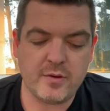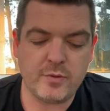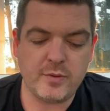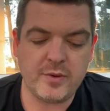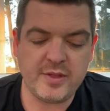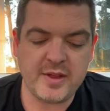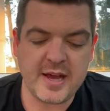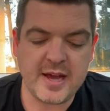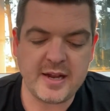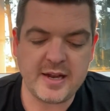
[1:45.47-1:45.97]

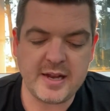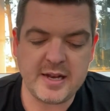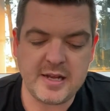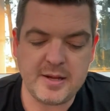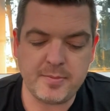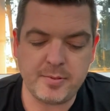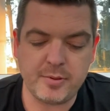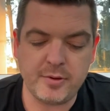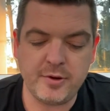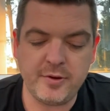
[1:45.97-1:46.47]
without
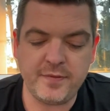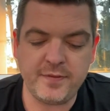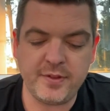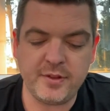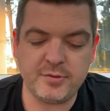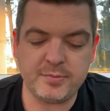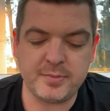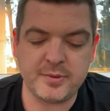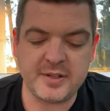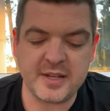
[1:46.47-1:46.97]
any proof.
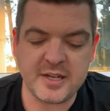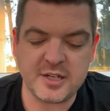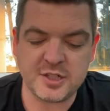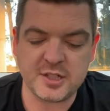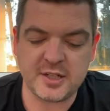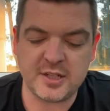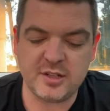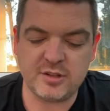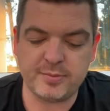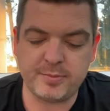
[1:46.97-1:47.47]
This
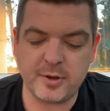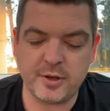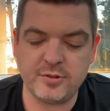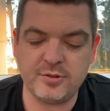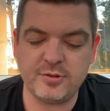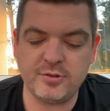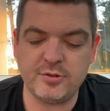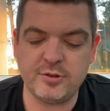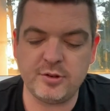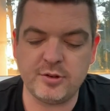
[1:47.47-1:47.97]
potentially
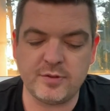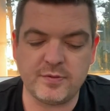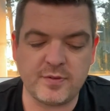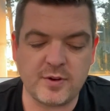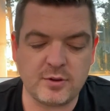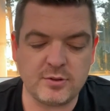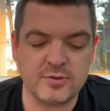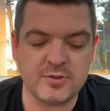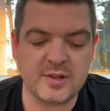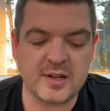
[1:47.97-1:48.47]
exposes you to
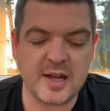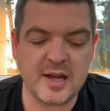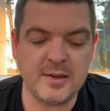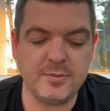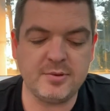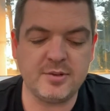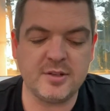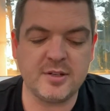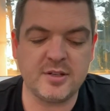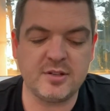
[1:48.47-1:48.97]
false
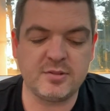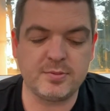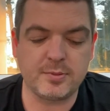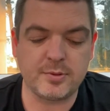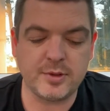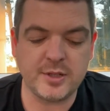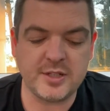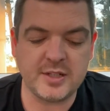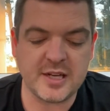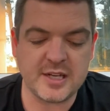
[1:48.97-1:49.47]
claims and
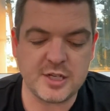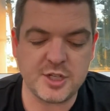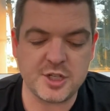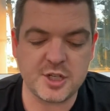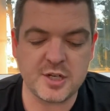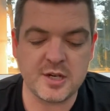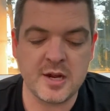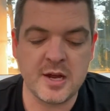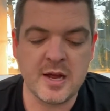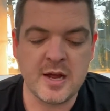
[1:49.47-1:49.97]

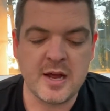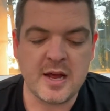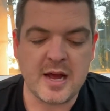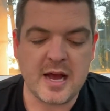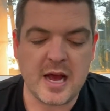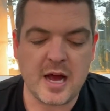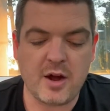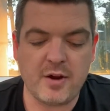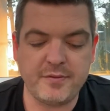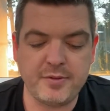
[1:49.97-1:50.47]
exploitation
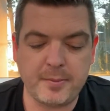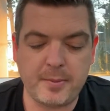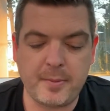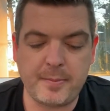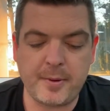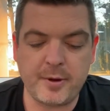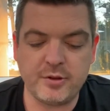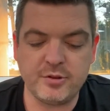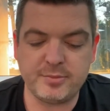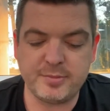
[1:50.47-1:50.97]
of the
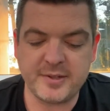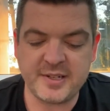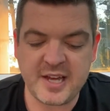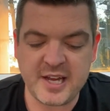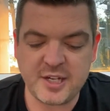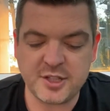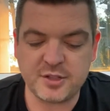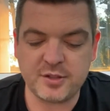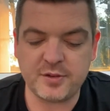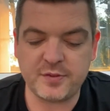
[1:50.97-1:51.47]
proposed
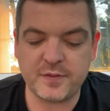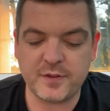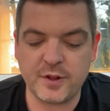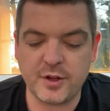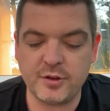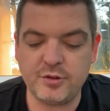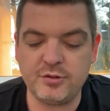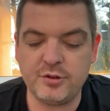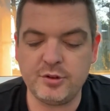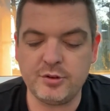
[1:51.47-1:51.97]
protections for
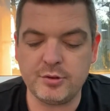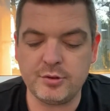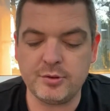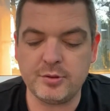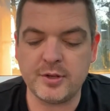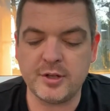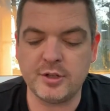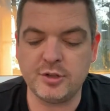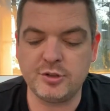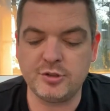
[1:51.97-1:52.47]
those of you
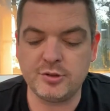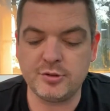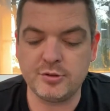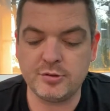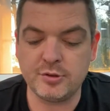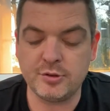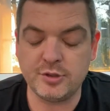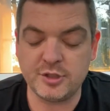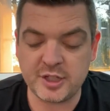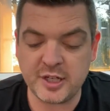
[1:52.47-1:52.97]

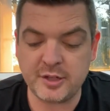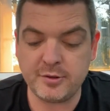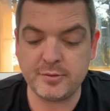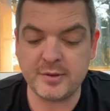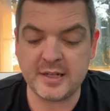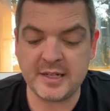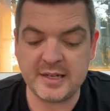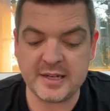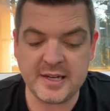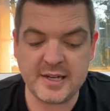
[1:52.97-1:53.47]
who
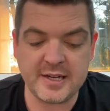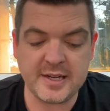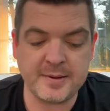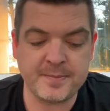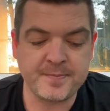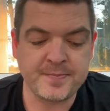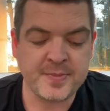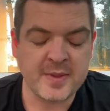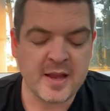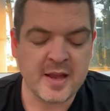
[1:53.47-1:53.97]
genuinely need it.